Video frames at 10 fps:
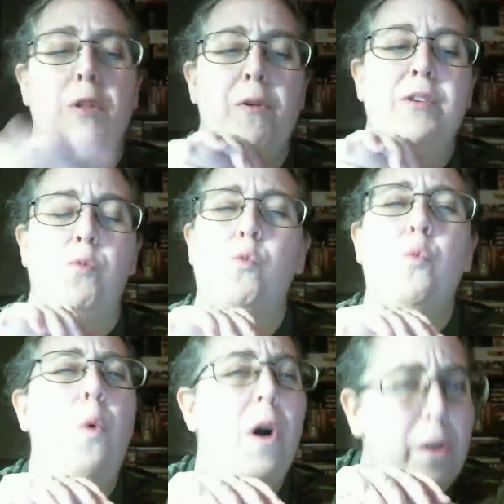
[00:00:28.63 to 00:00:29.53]
there is
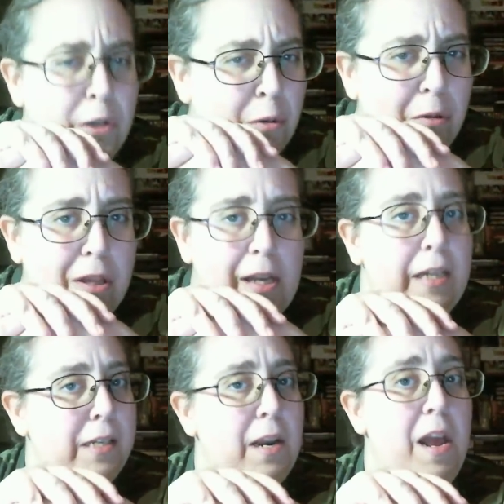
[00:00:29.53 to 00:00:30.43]
one or two
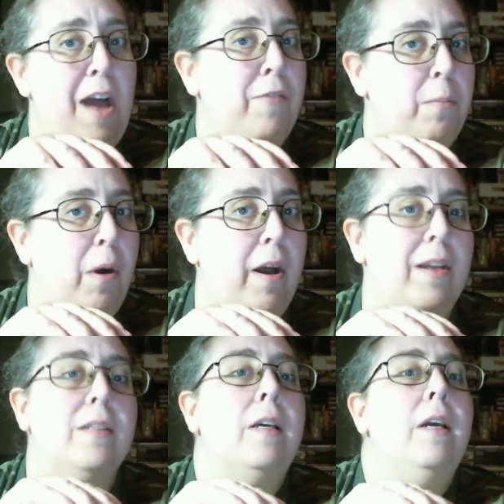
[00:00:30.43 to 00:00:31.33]
things that I have in mind